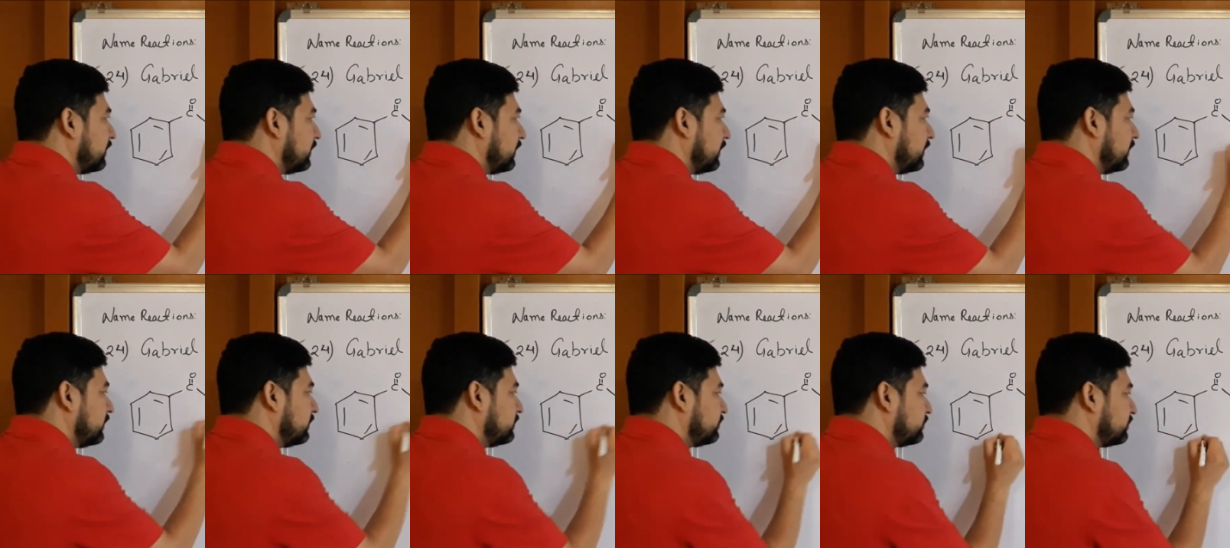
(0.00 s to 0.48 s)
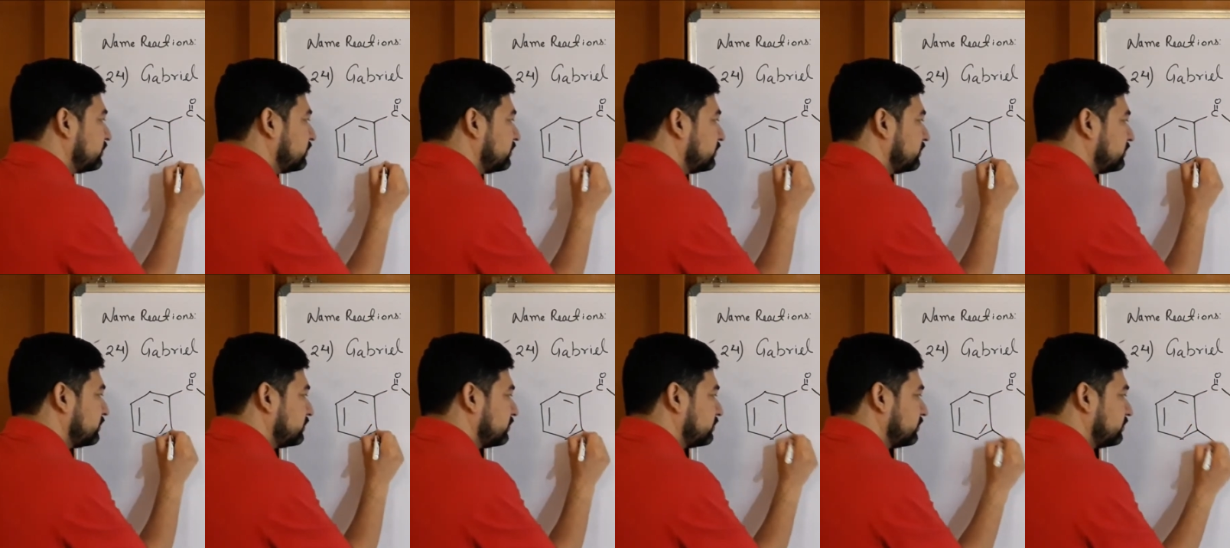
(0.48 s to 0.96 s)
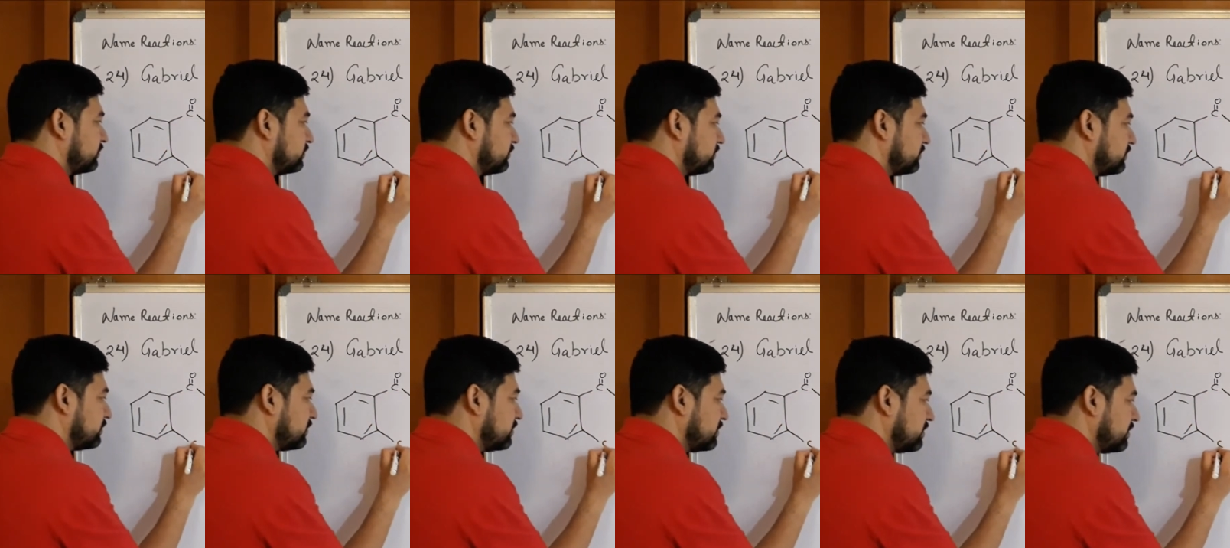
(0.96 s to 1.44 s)
H. So
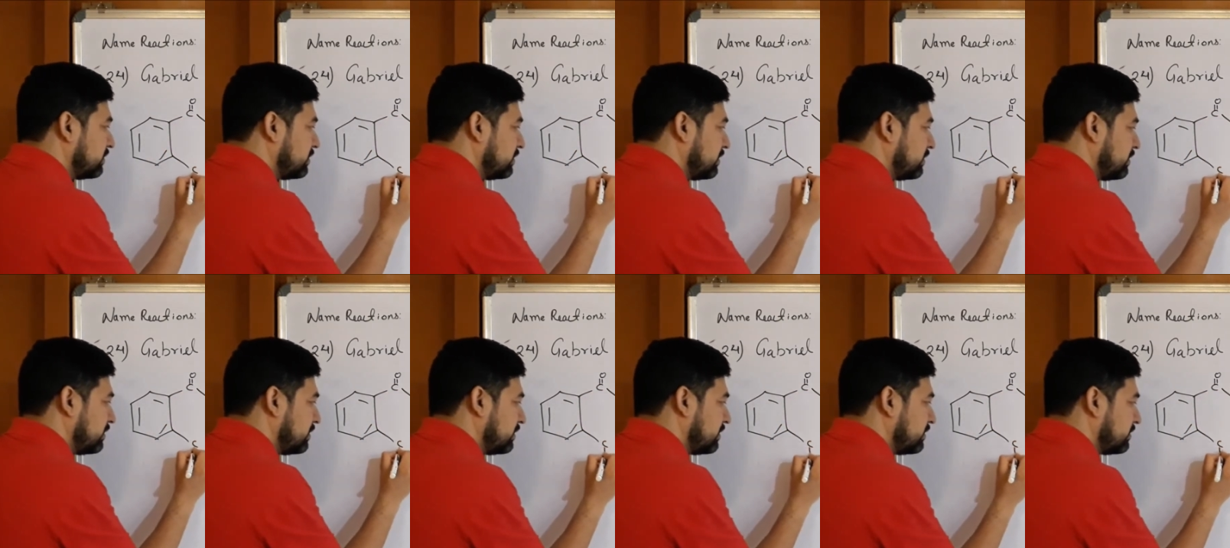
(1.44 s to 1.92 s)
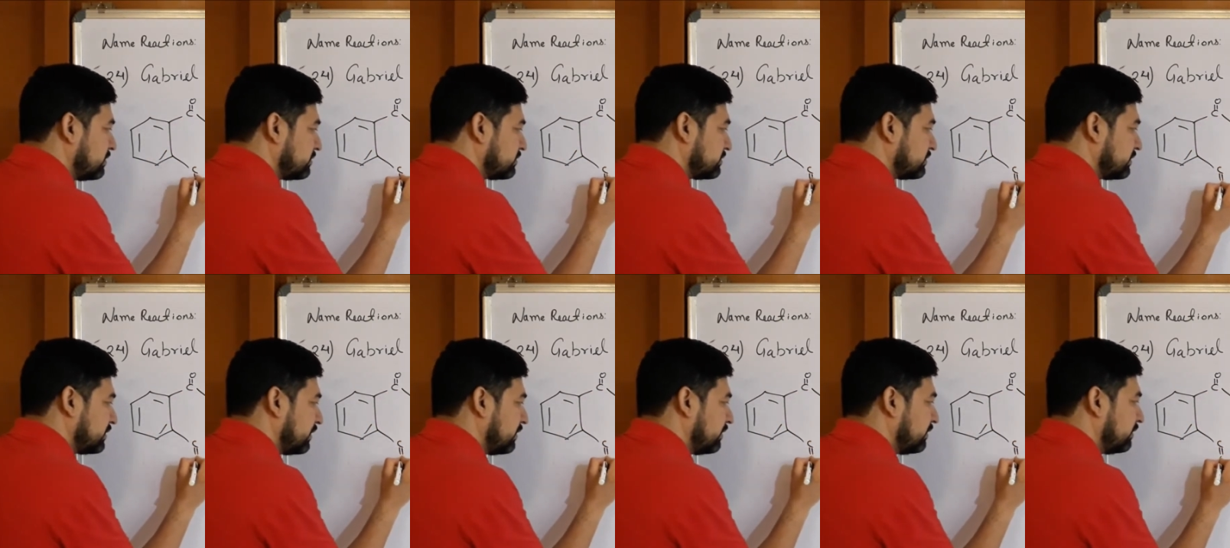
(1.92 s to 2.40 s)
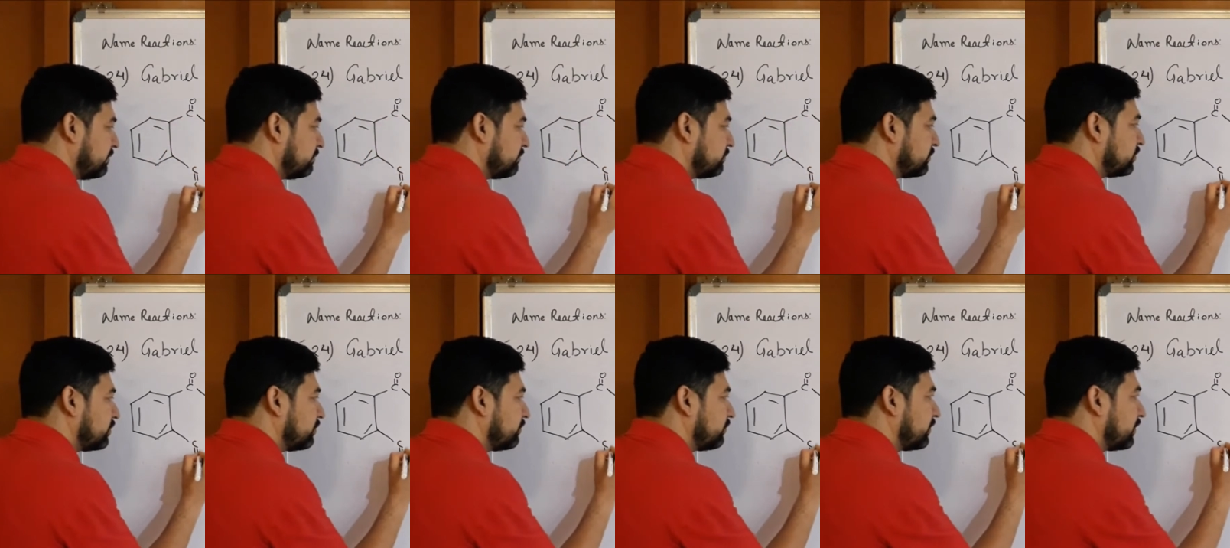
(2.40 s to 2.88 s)
same
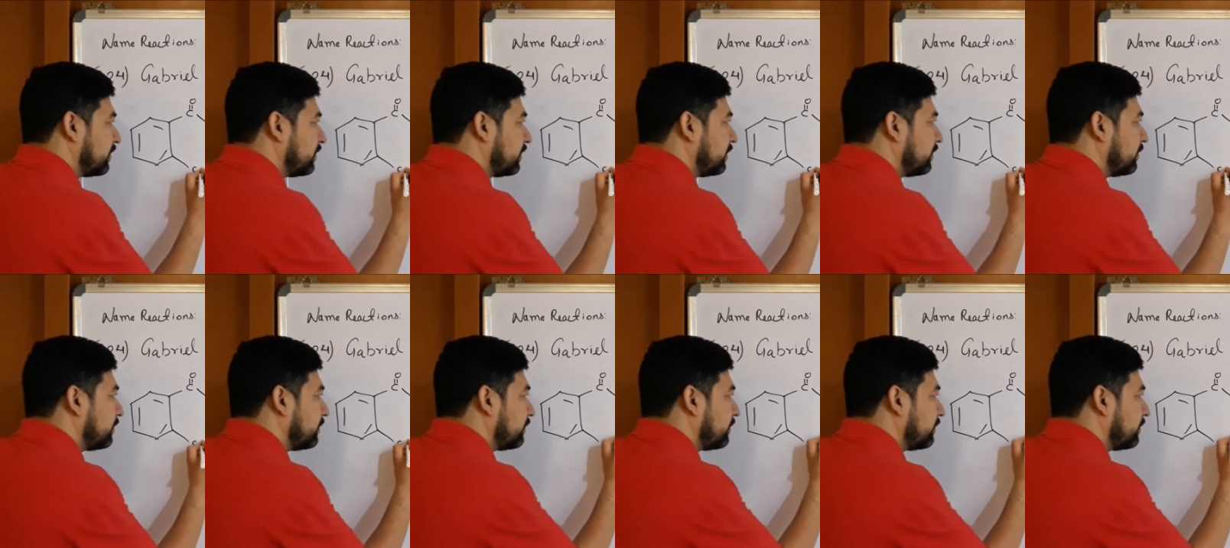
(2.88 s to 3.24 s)
group here.